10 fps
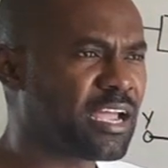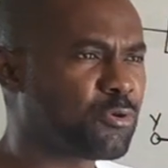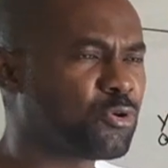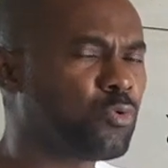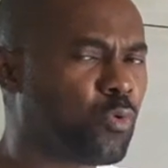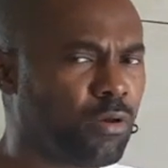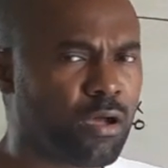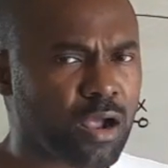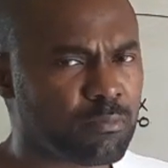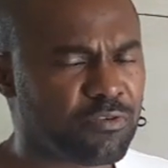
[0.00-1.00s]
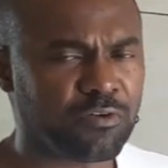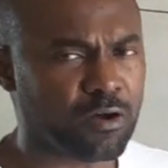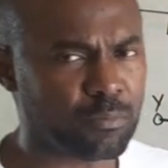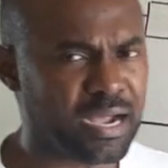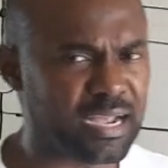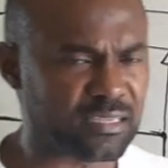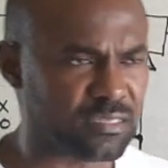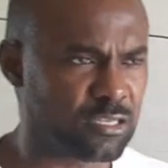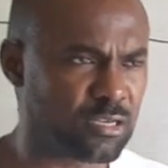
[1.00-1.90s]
would no longer be forward biased.